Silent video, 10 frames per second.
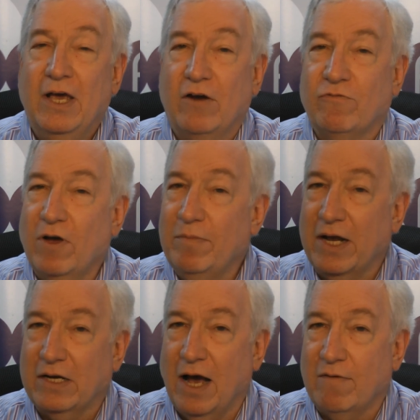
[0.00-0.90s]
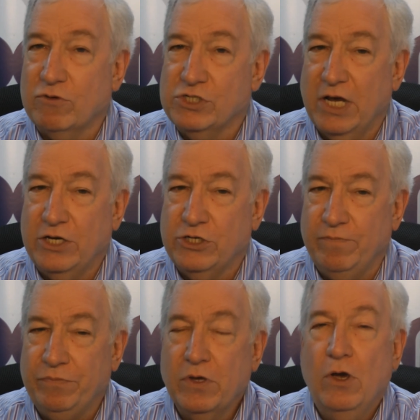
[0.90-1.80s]
And from that
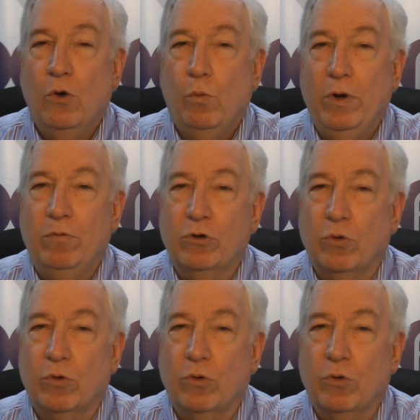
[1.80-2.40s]
conversation, we will